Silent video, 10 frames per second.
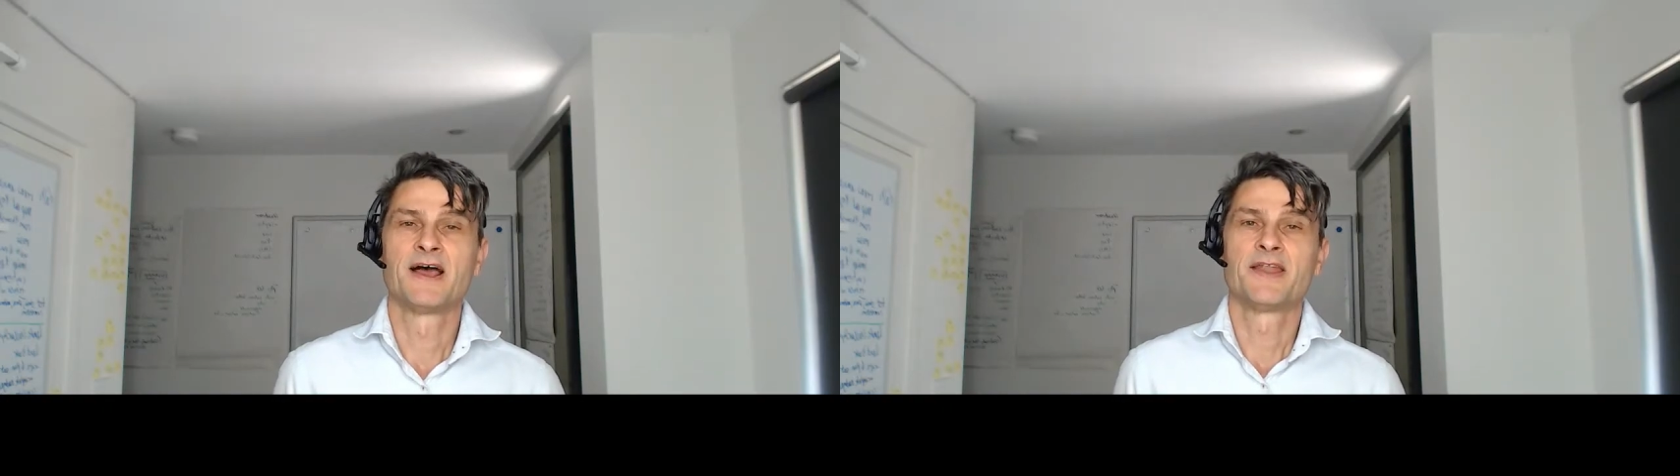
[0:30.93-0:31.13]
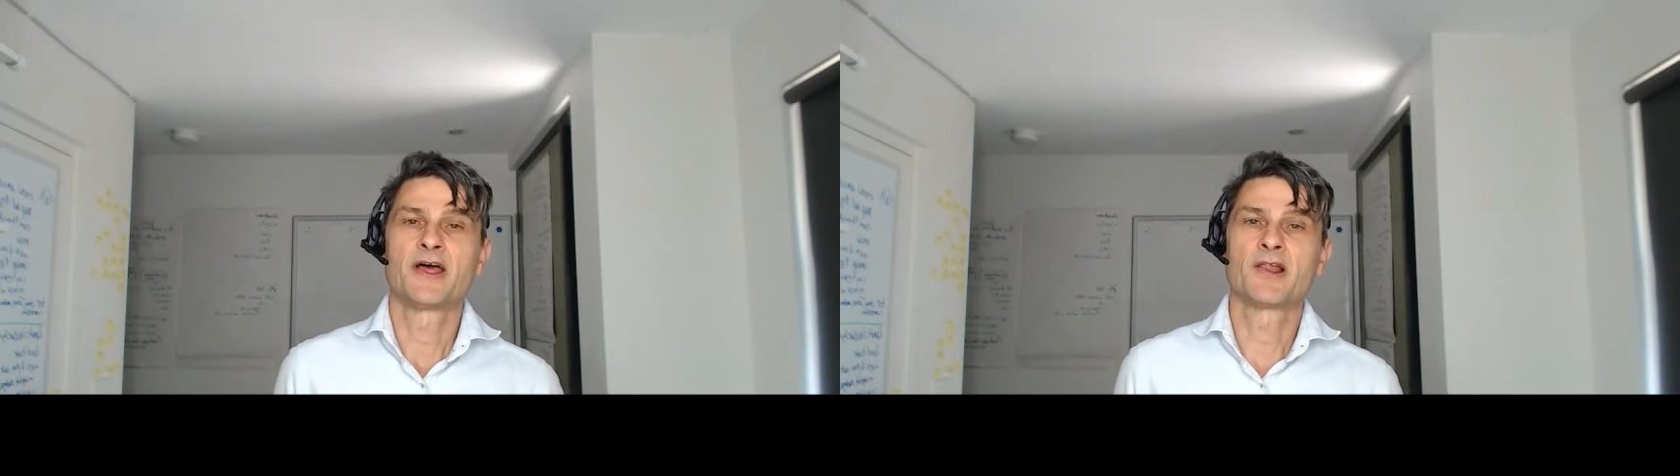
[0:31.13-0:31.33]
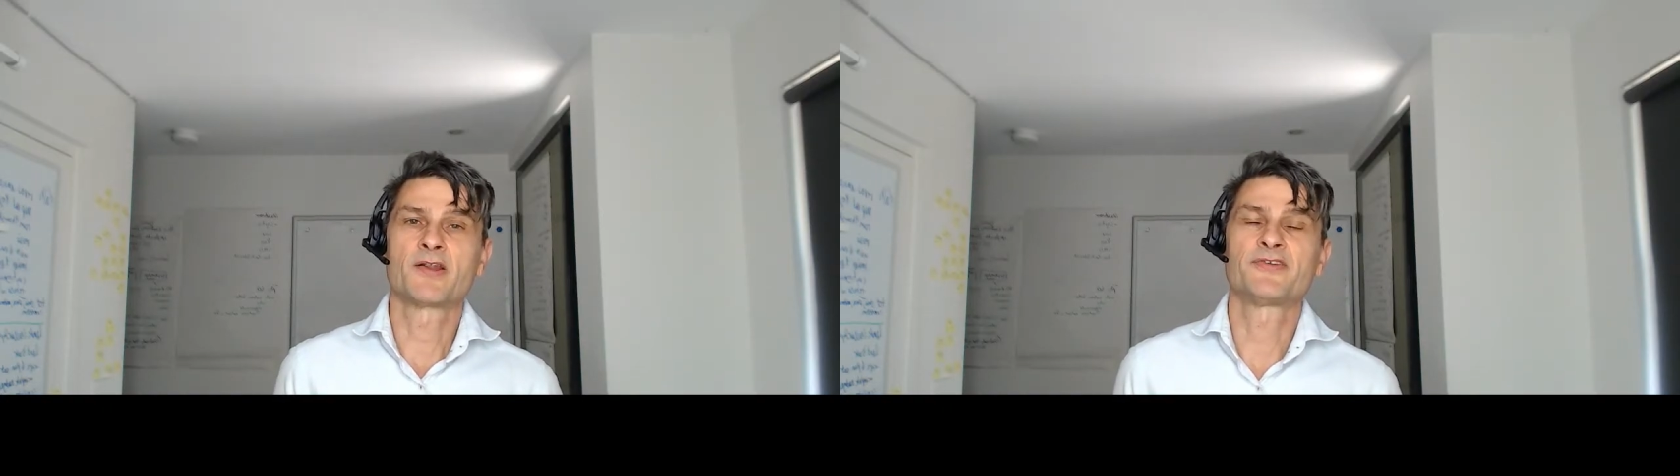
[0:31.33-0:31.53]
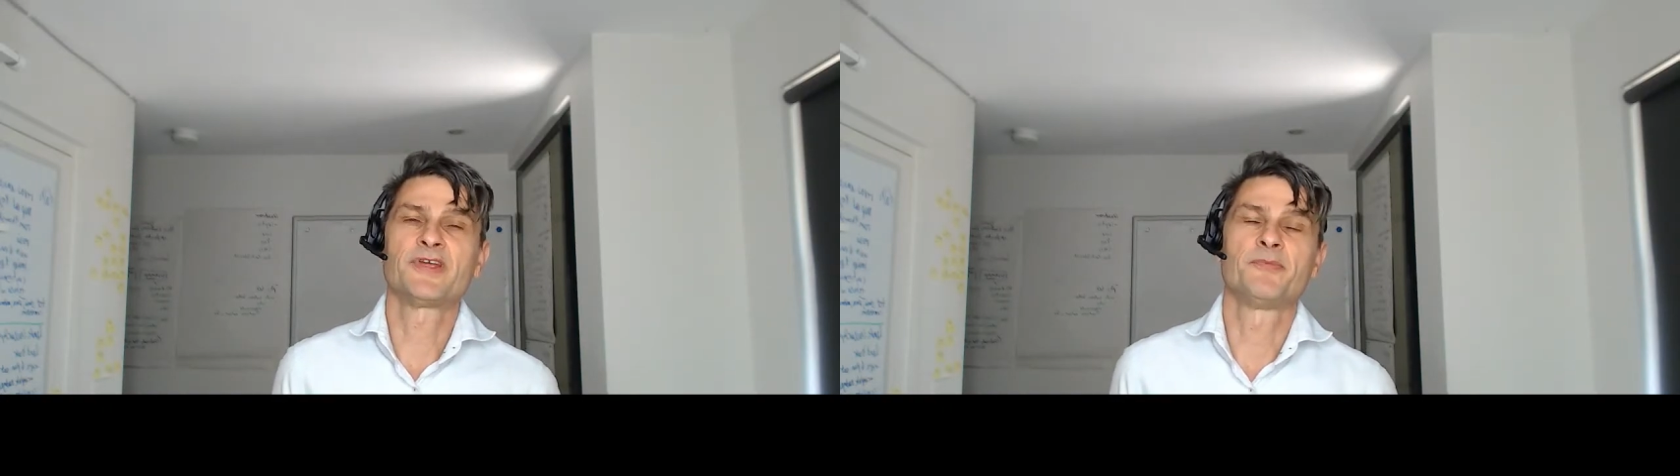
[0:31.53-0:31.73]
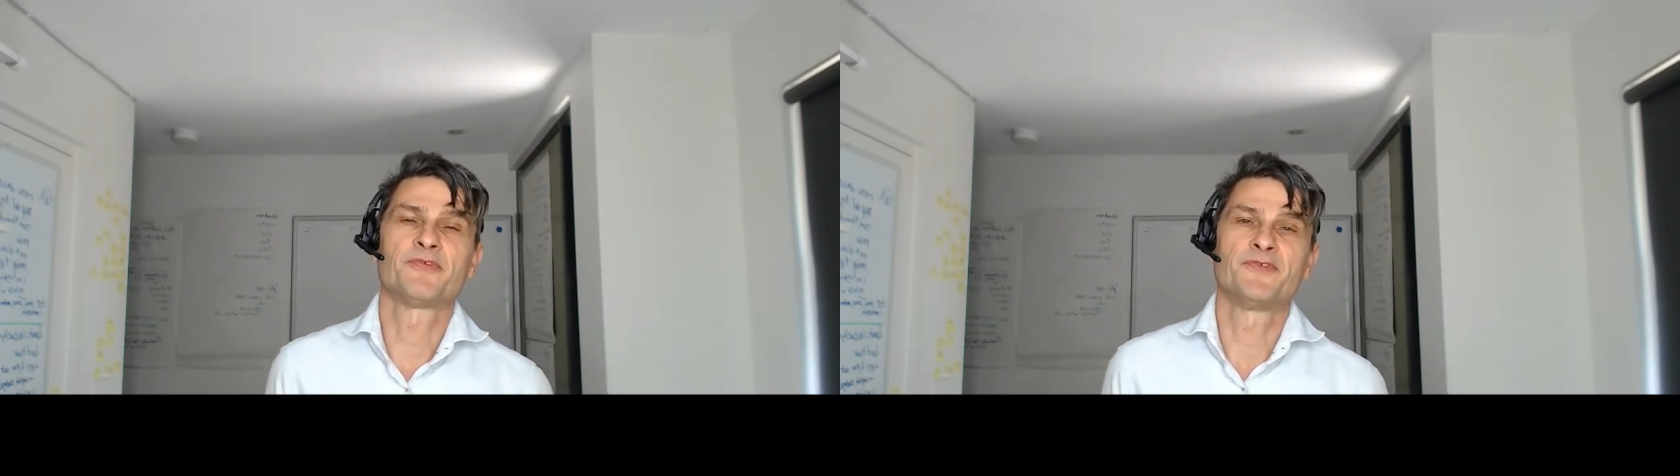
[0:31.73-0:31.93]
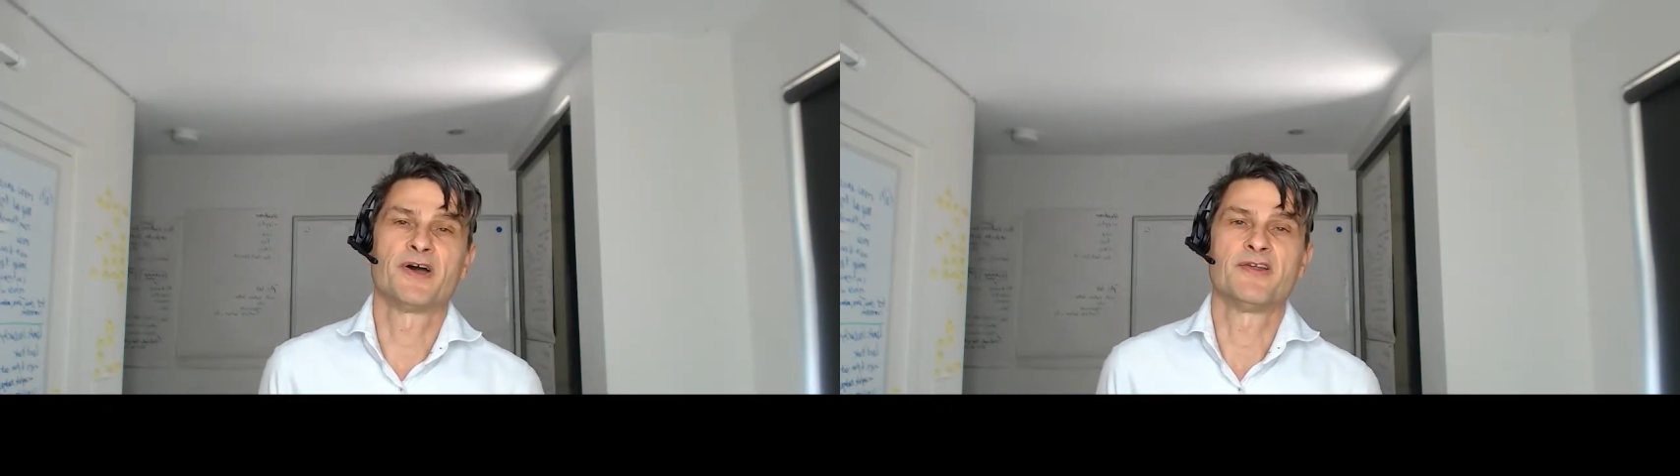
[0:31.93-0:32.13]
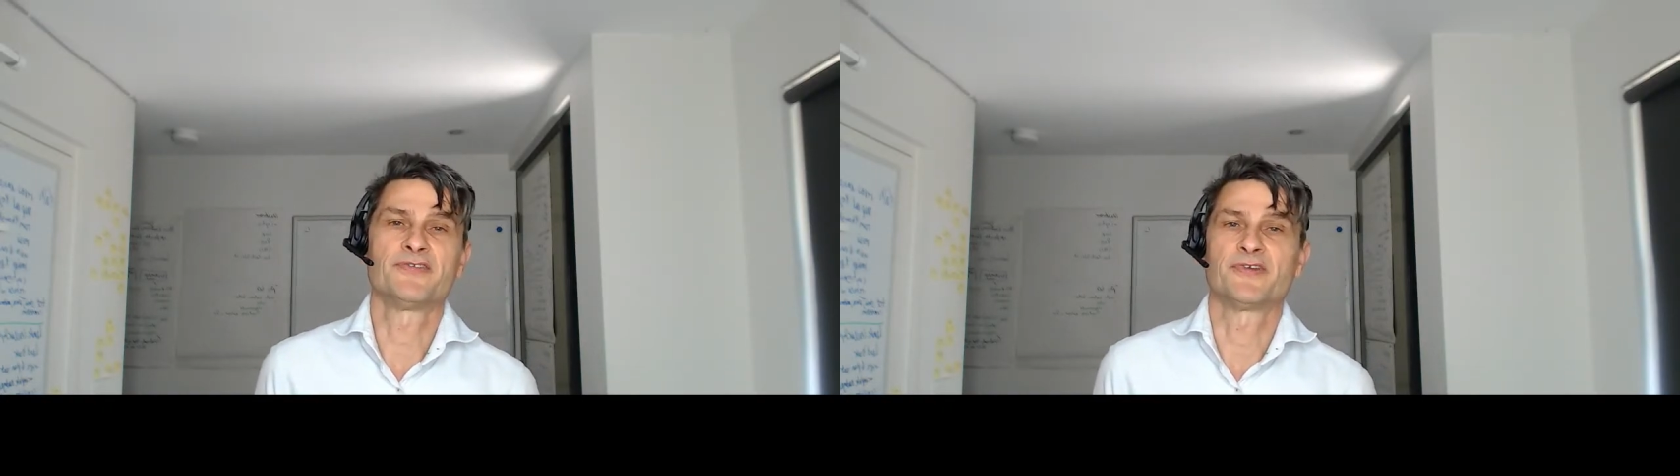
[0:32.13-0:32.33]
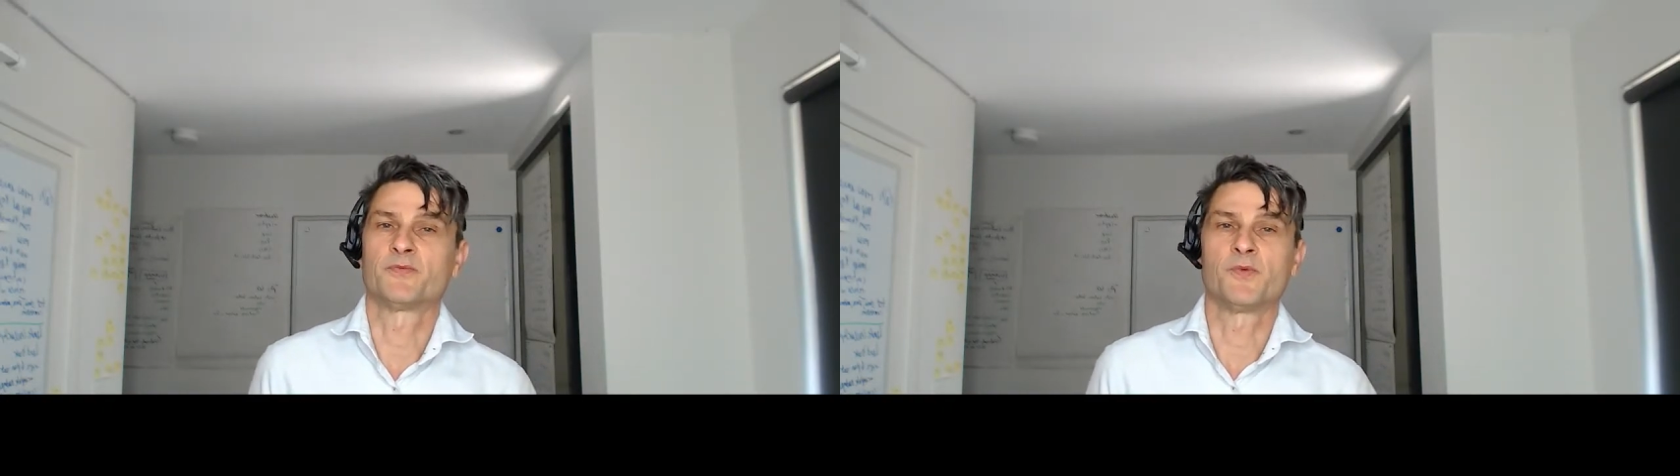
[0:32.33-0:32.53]
Now a lot of teams have noticed
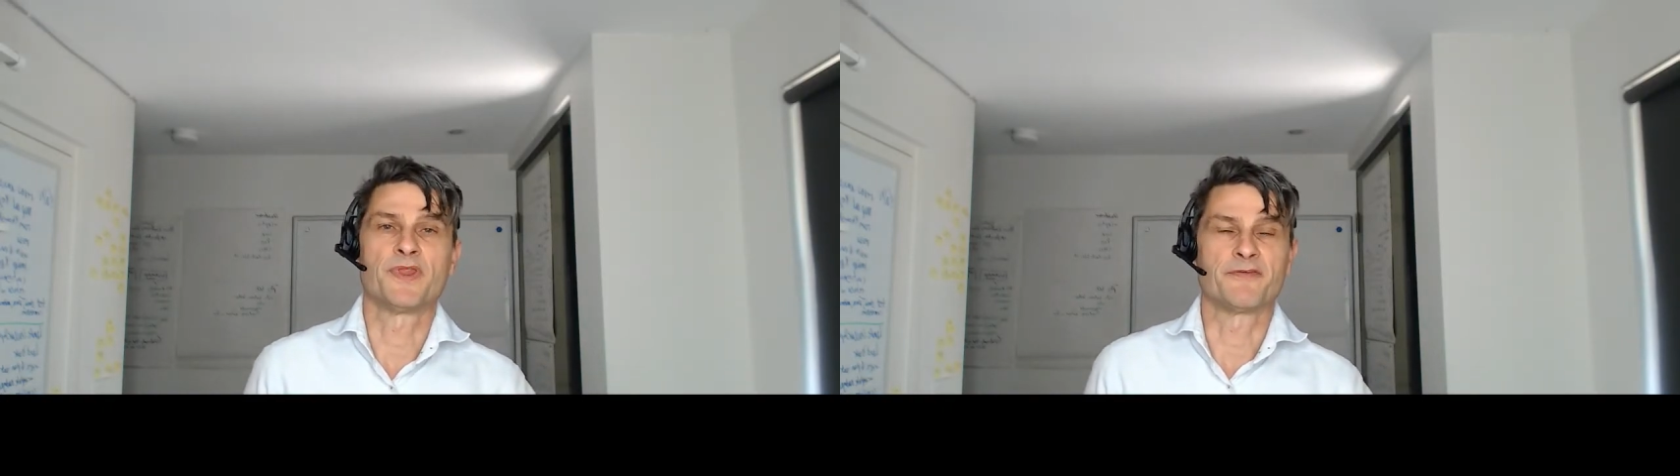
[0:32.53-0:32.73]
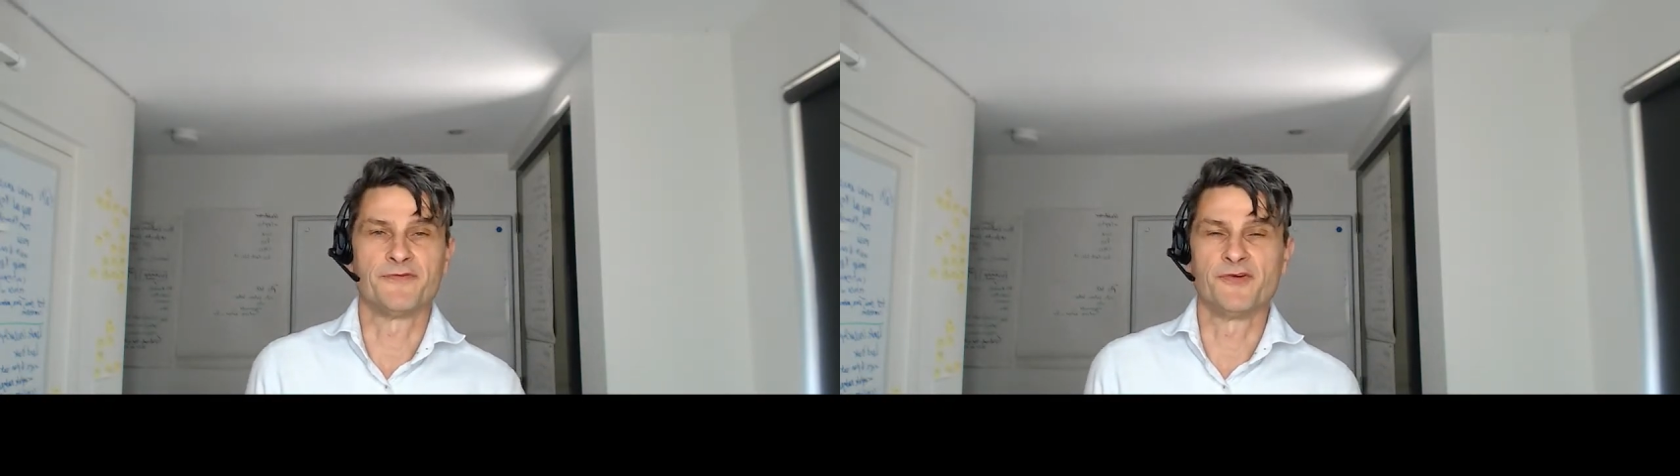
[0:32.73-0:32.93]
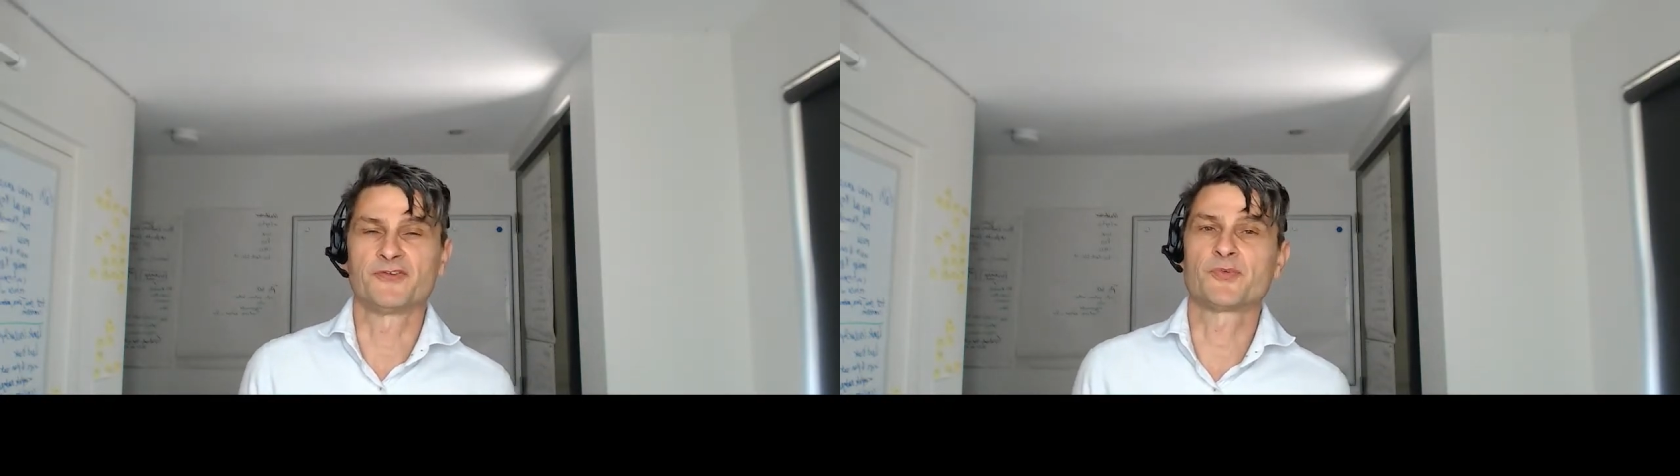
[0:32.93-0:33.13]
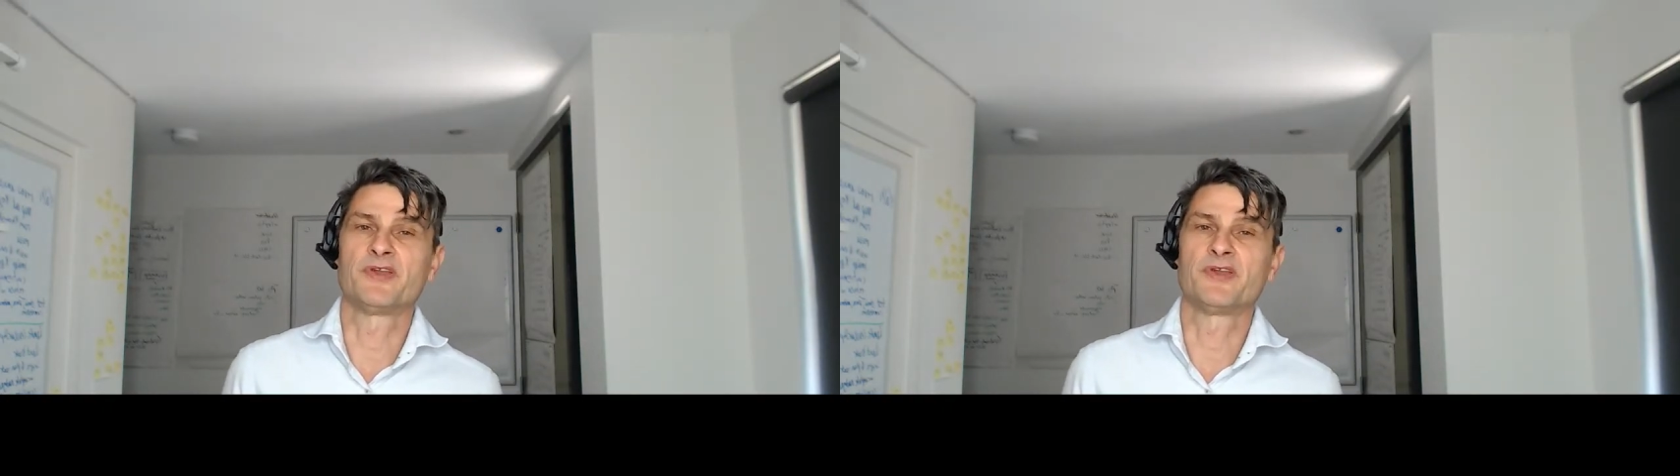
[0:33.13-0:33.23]
that when they first went